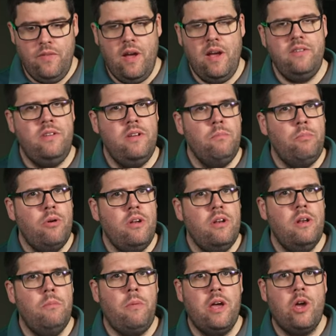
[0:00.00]
I did put it in
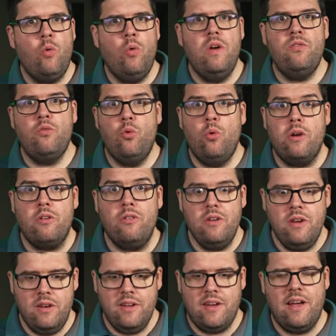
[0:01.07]
the microwave
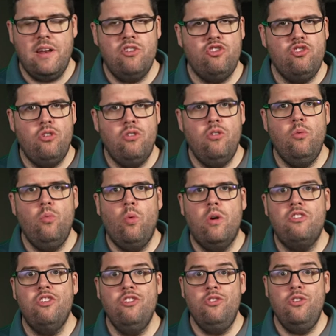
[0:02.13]
quickly to kind of show you
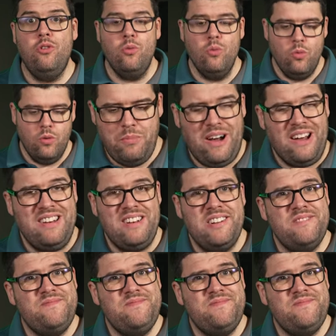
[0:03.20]
what to do, but